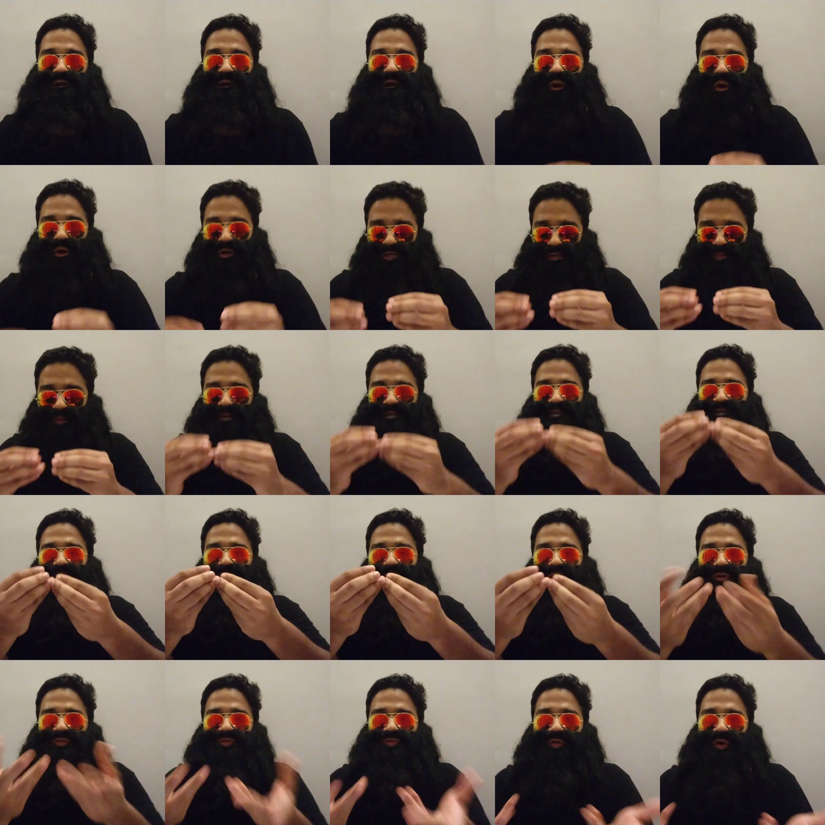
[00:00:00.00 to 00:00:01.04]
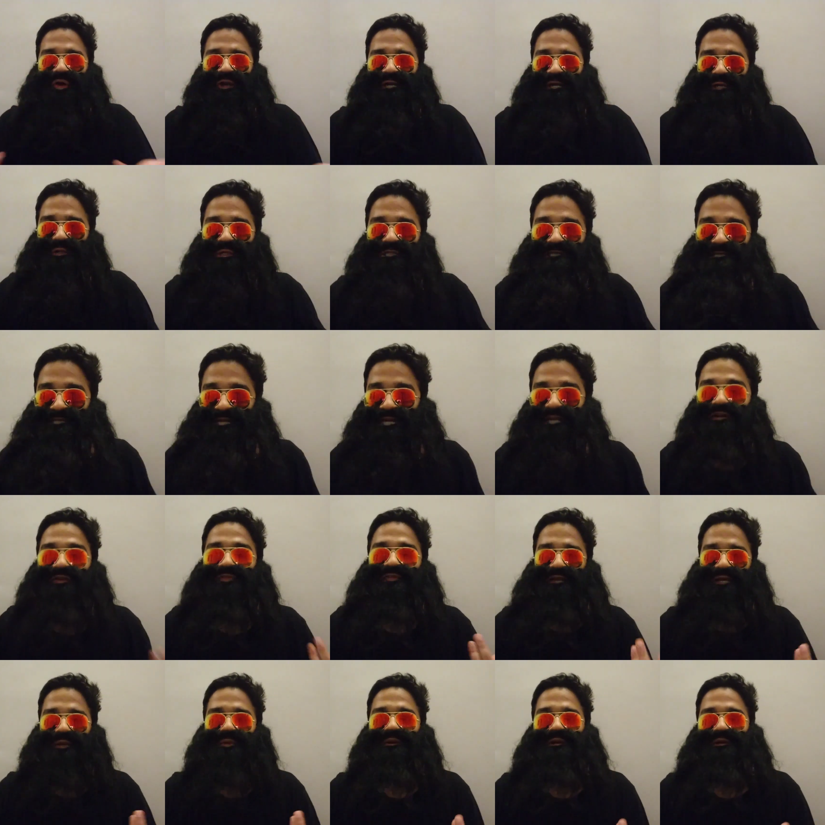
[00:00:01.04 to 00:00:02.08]
Automatically you will fall into a state of
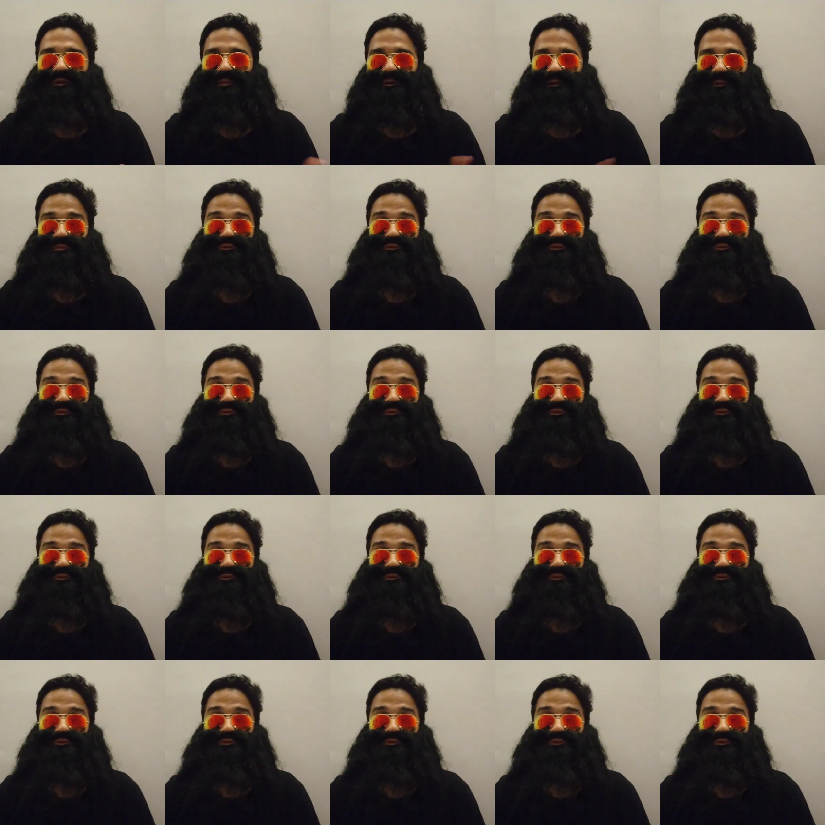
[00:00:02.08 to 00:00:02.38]
equilibrium.